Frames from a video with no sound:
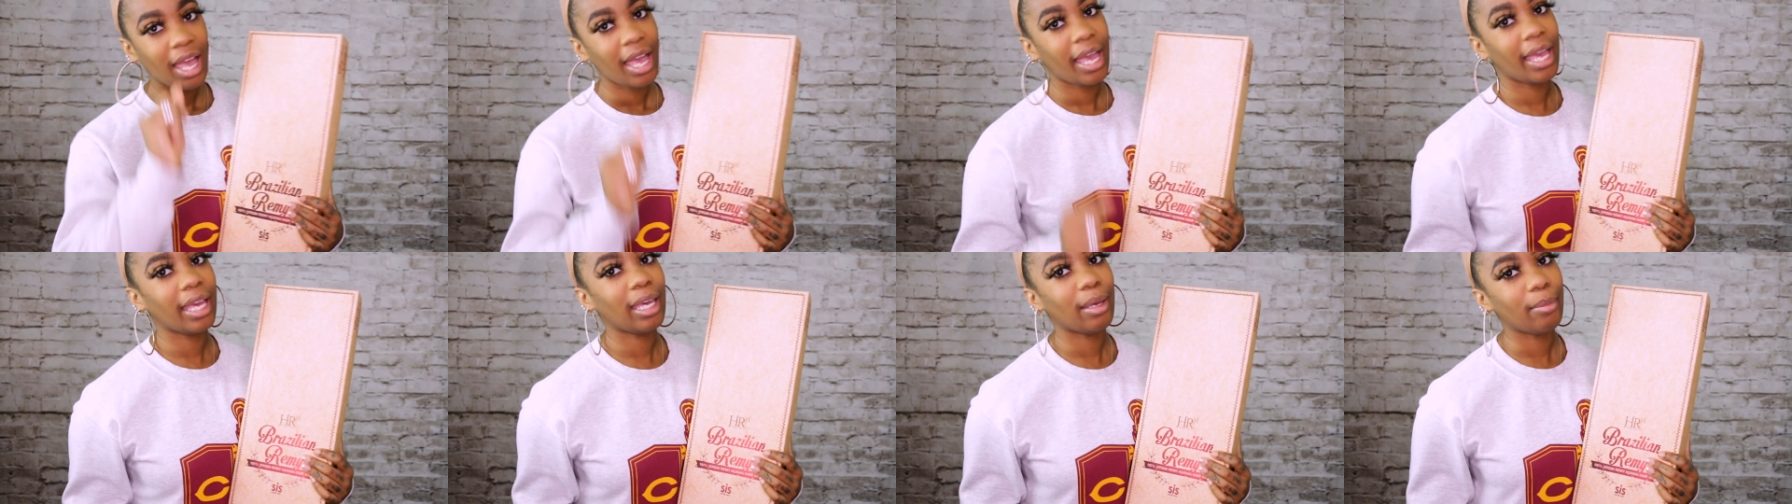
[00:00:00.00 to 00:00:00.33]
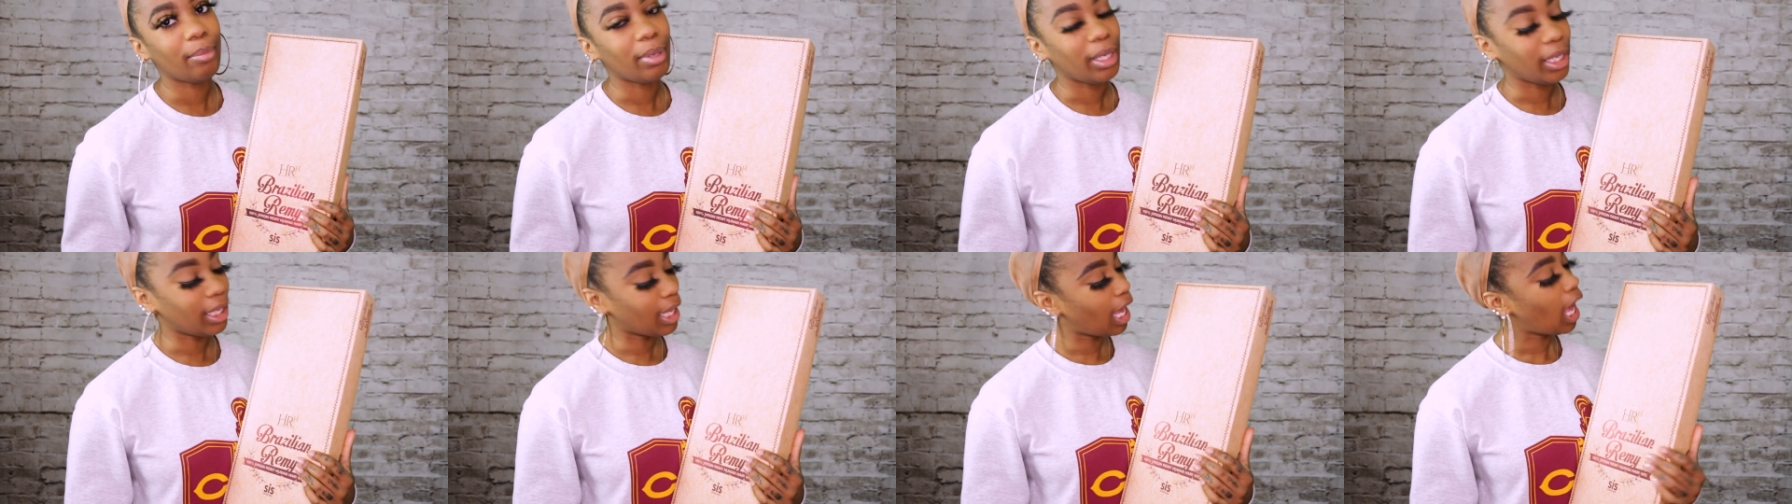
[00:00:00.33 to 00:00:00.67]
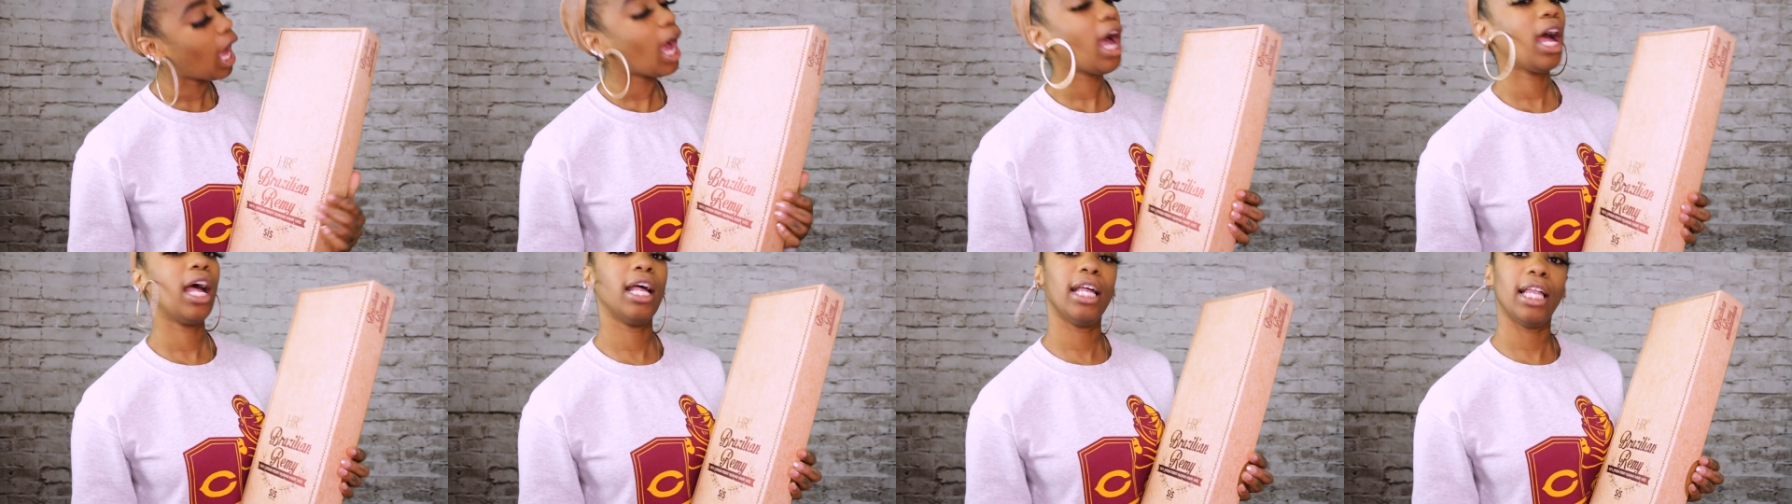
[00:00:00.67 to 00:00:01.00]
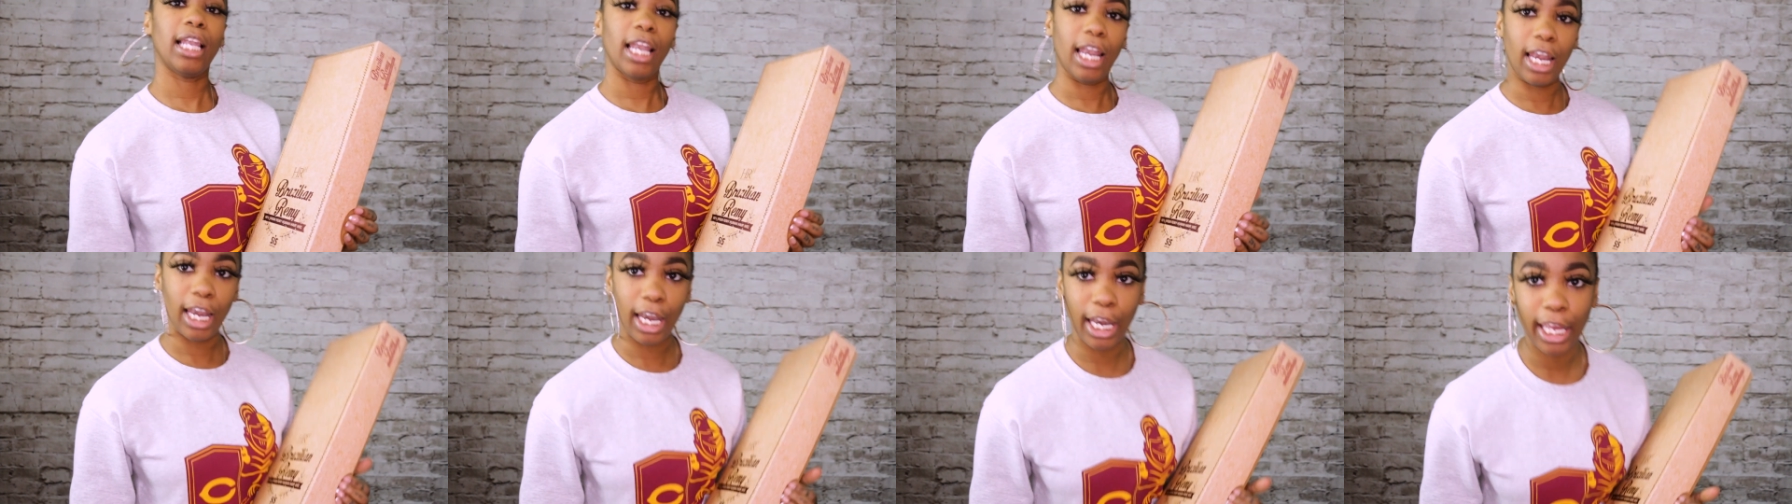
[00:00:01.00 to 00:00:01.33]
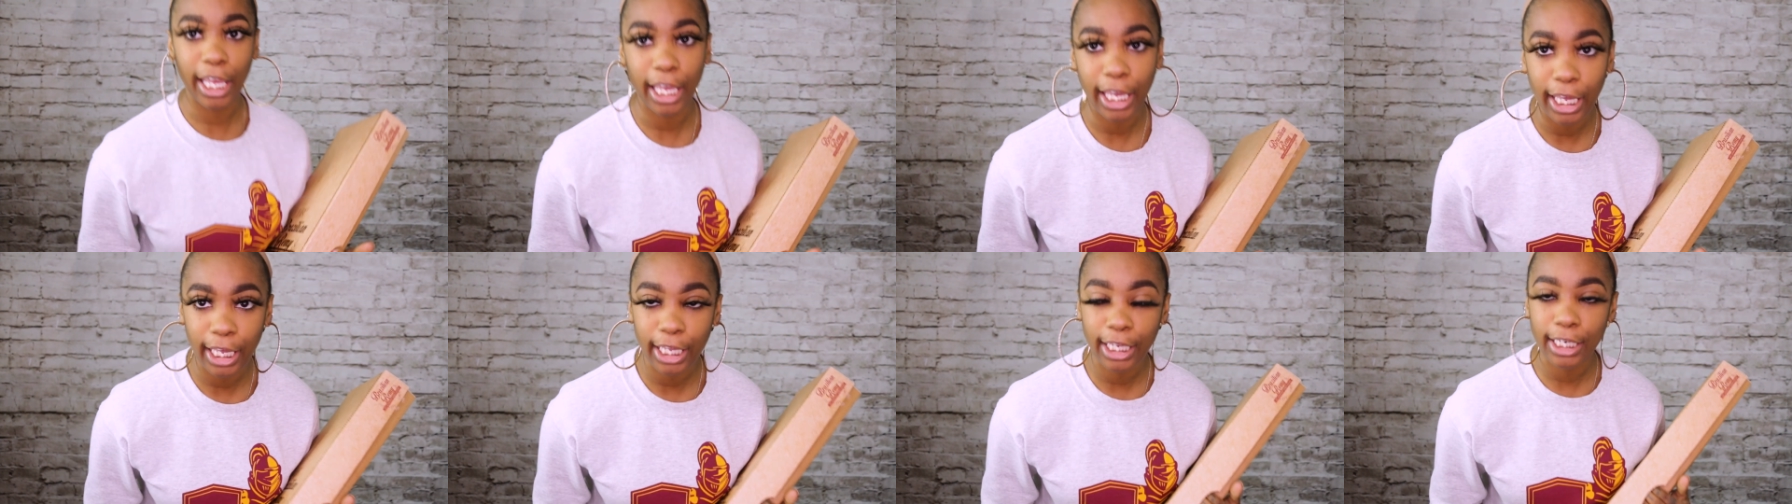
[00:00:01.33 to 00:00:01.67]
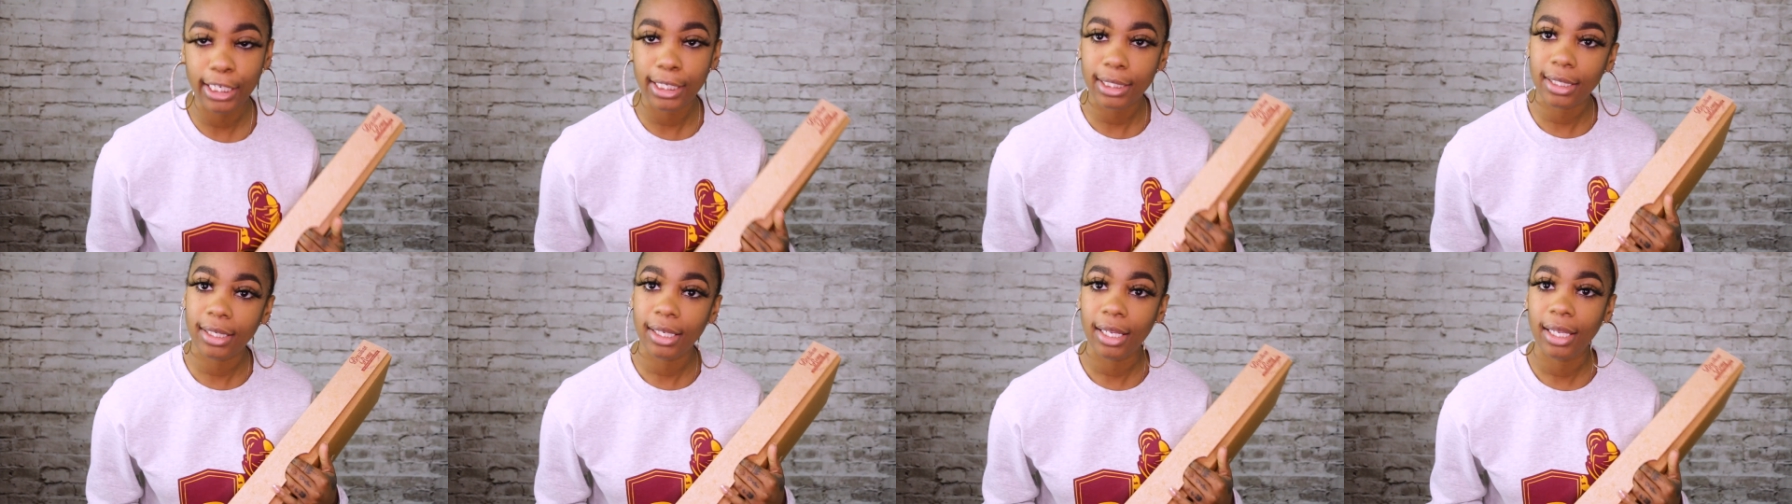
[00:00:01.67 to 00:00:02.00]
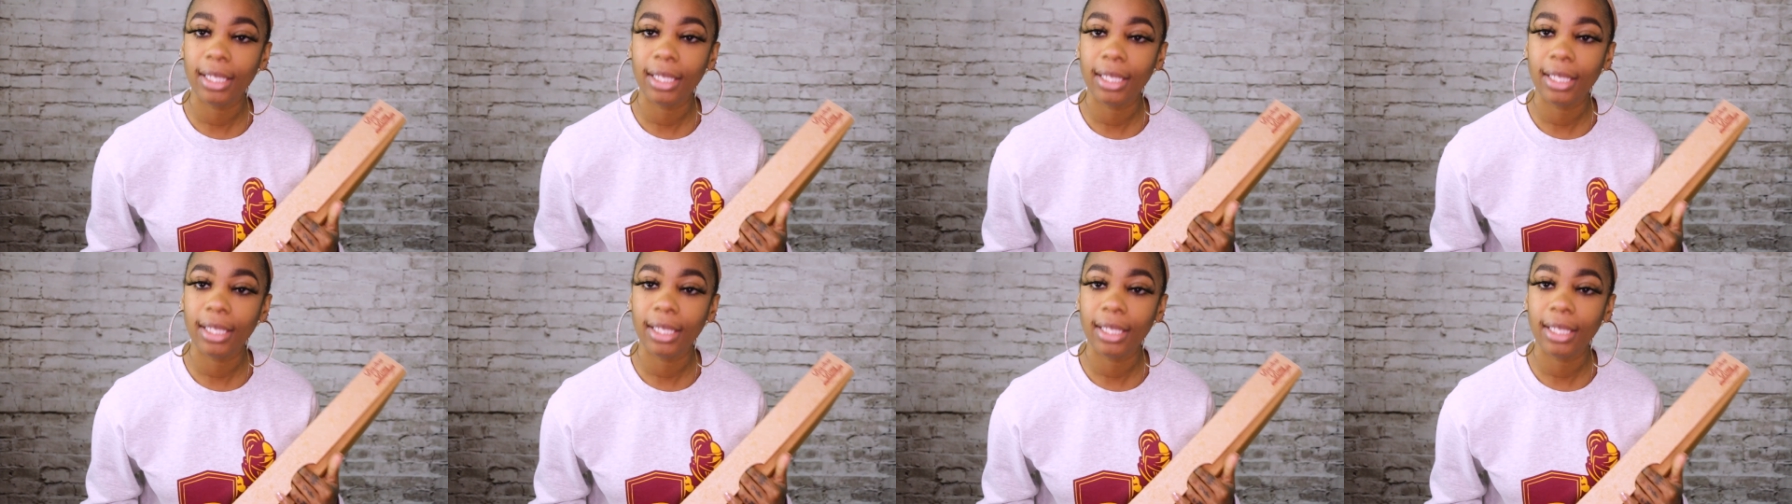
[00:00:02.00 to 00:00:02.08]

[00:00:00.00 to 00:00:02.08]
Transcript: It could be laid,